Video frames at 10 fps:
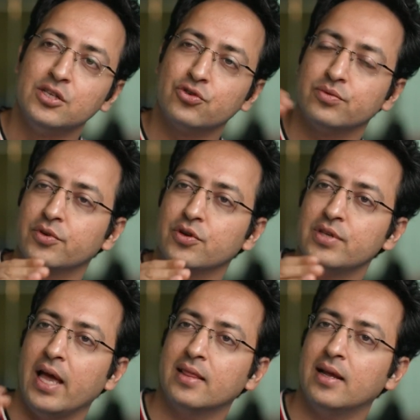So you're
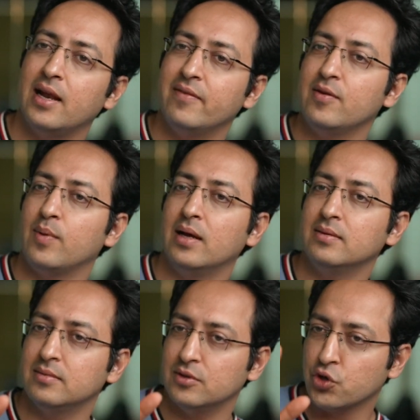saying that level 1,
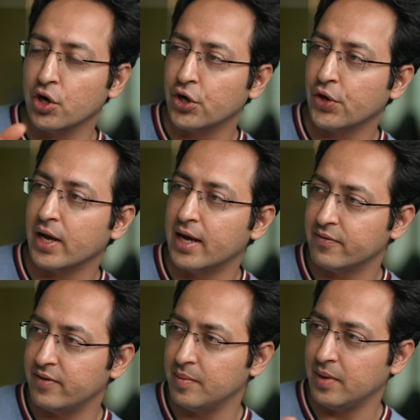sort out your
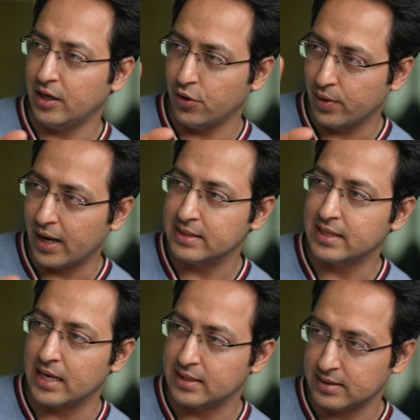RFM and utilize
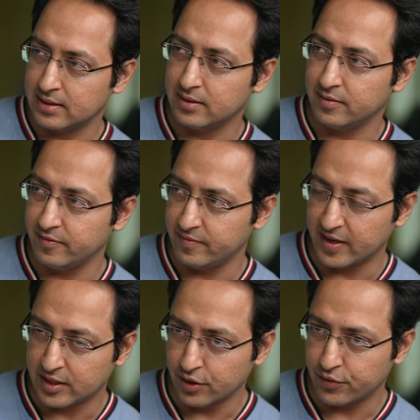that as a
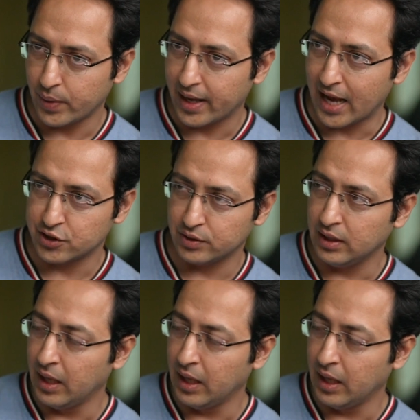method of doing action.